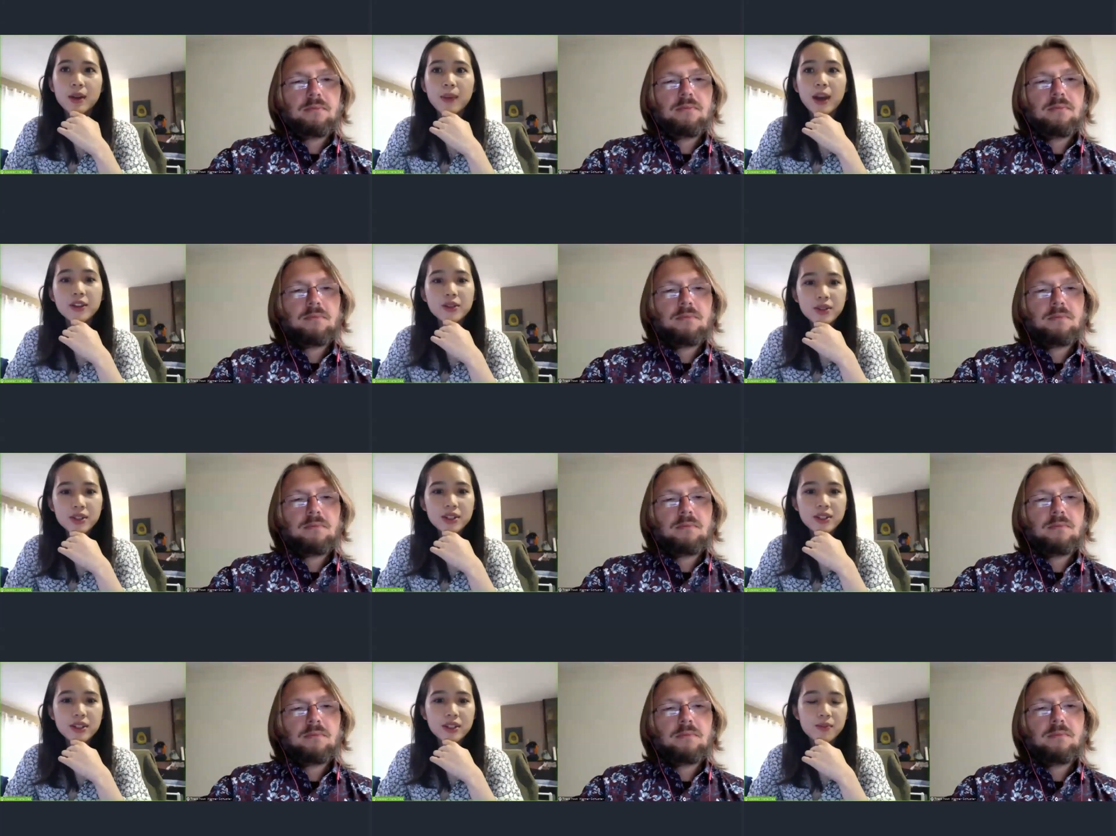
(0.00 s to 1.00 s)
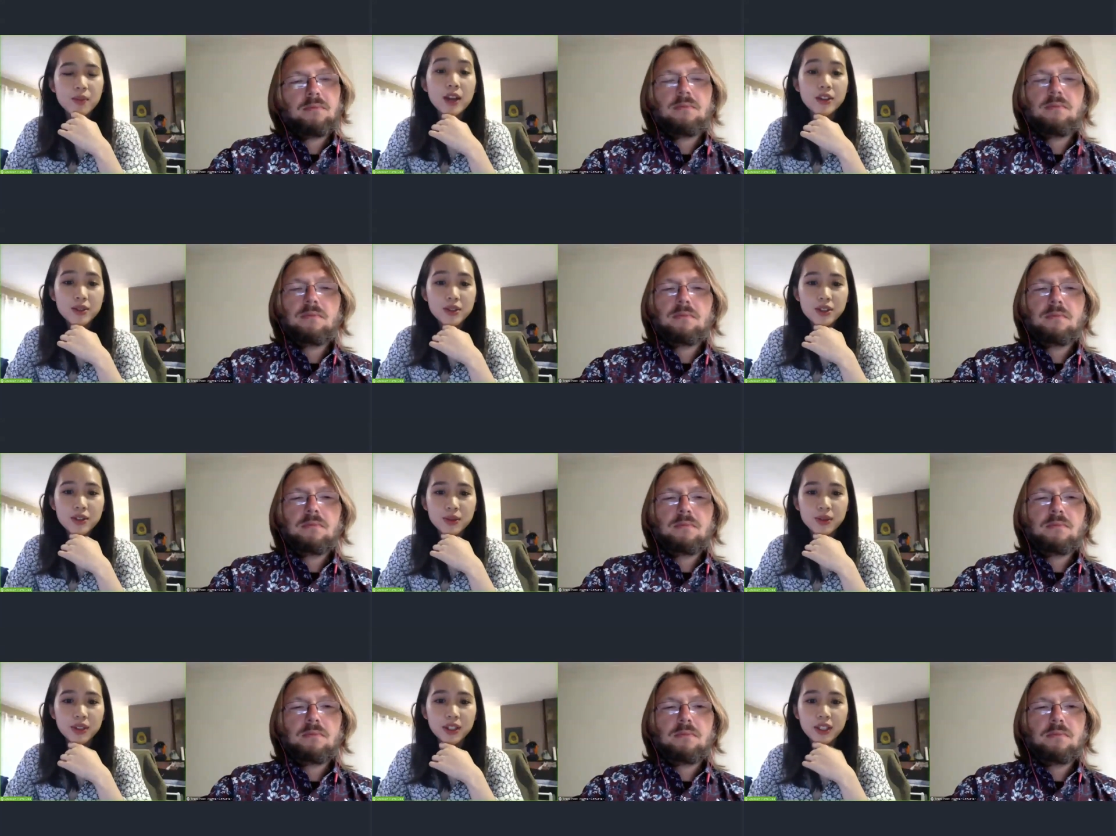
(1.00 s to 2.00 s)
Speaker 1: PyTorch is, PyTorch is
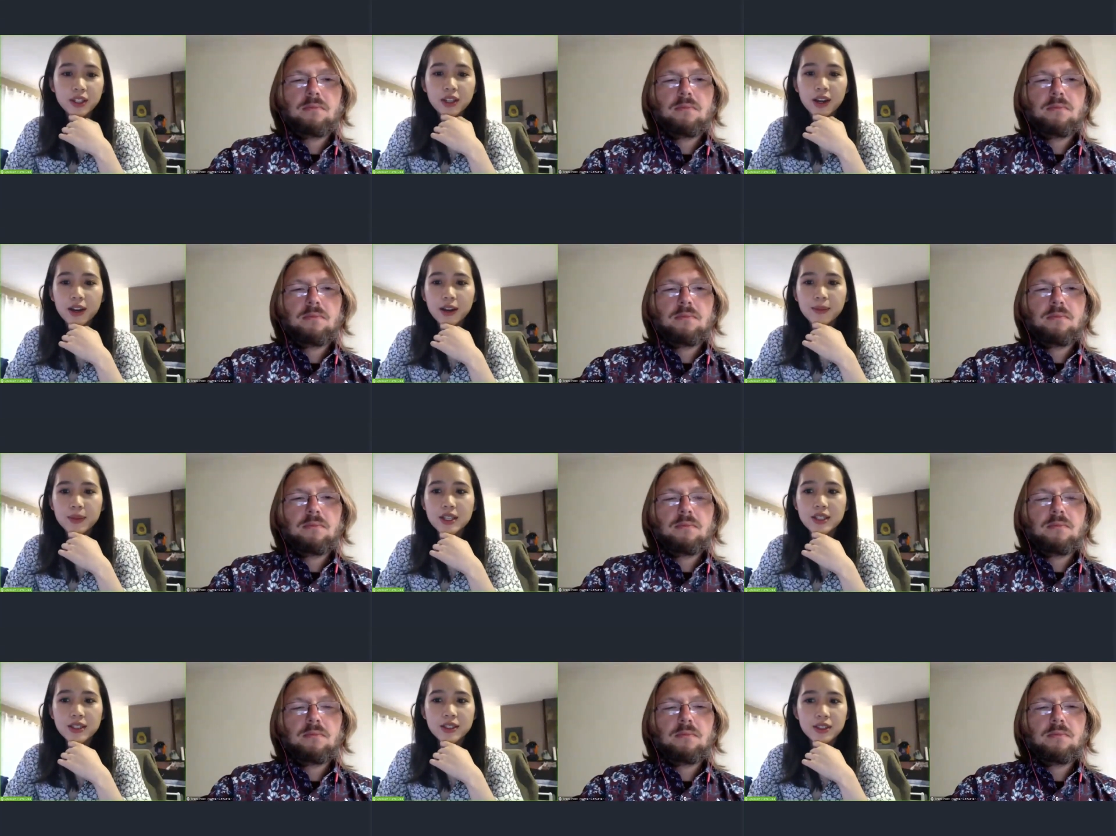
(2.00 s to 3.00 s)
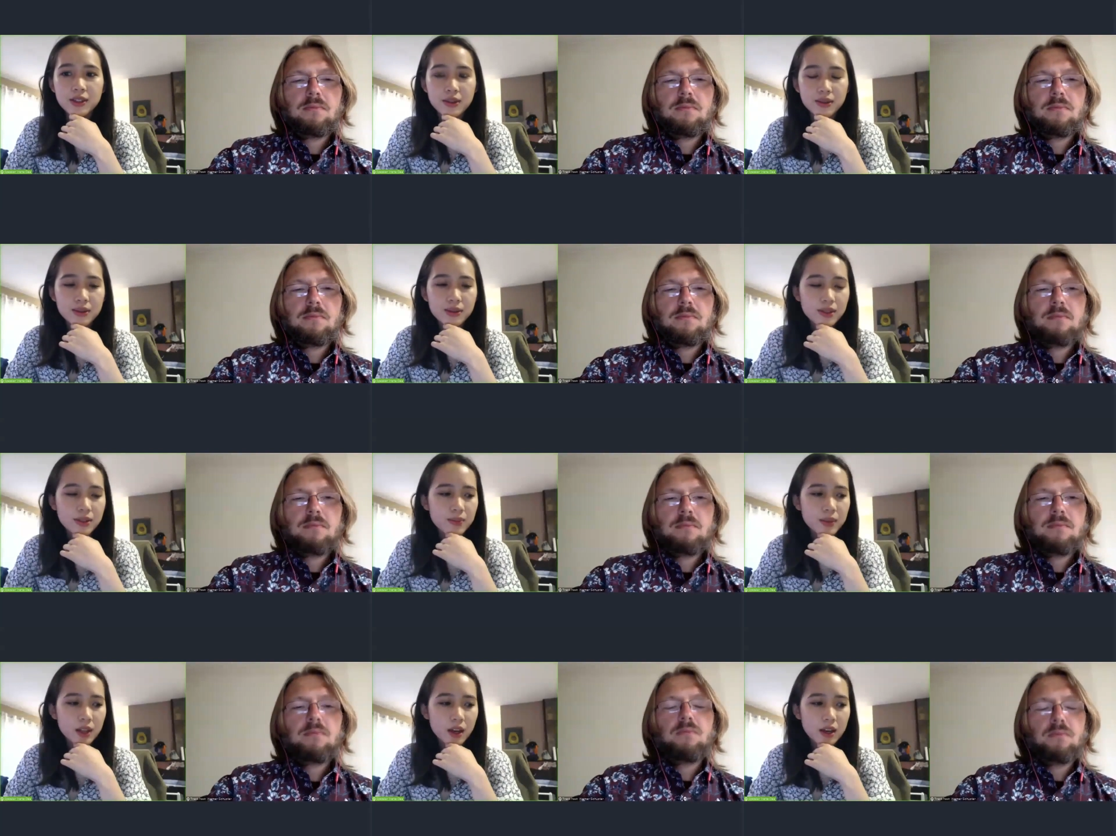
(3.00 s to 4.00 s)
really um, easy to use
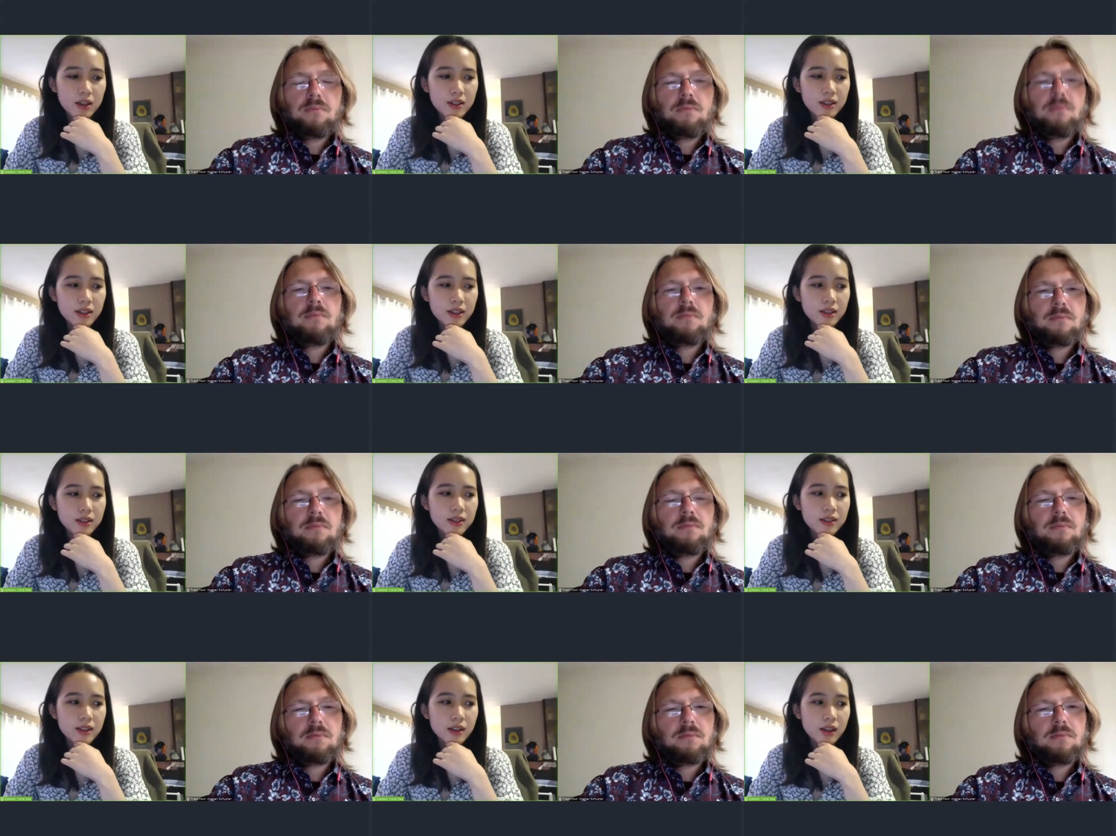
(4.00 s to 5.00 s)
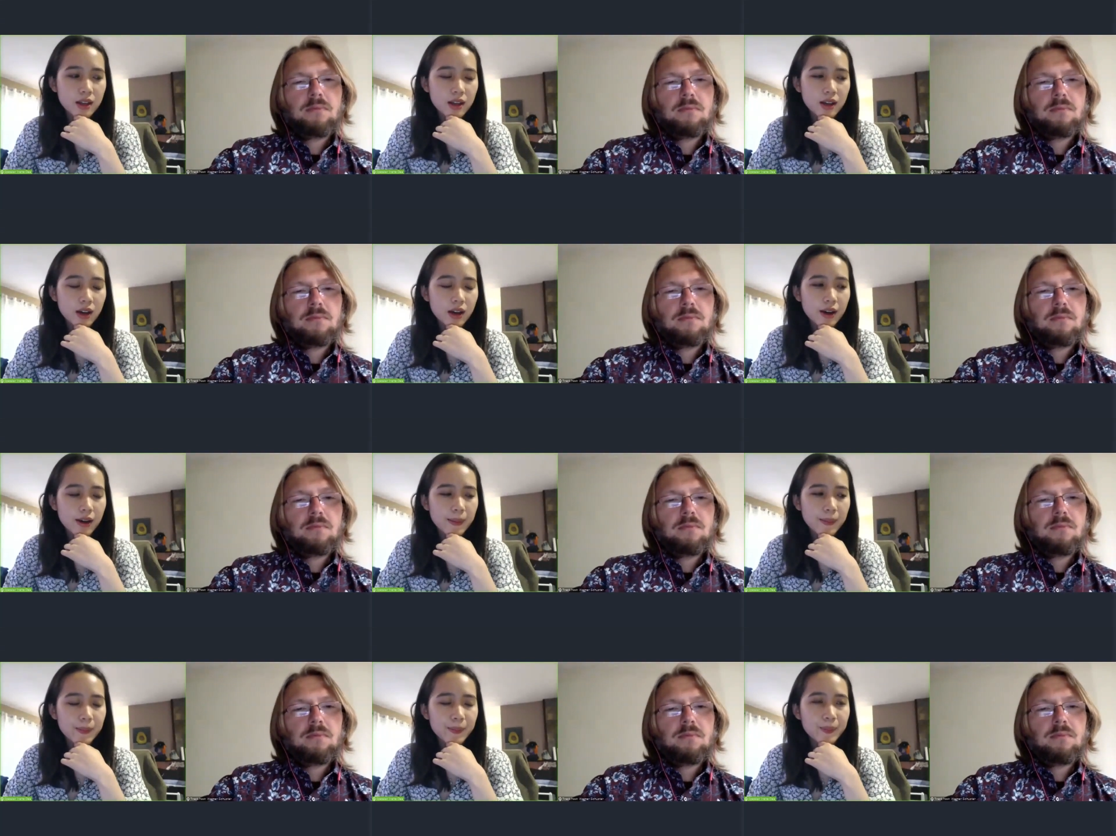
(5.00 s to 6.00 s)
because it's
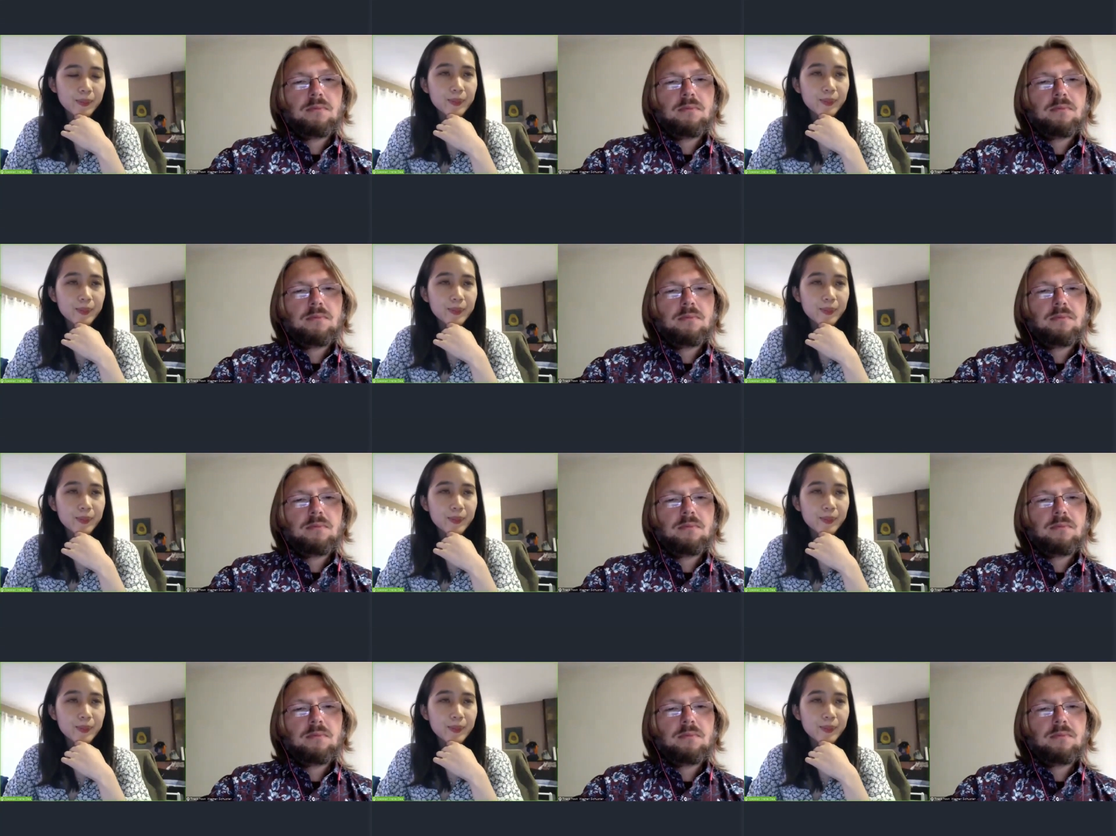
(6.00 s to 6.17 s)
um,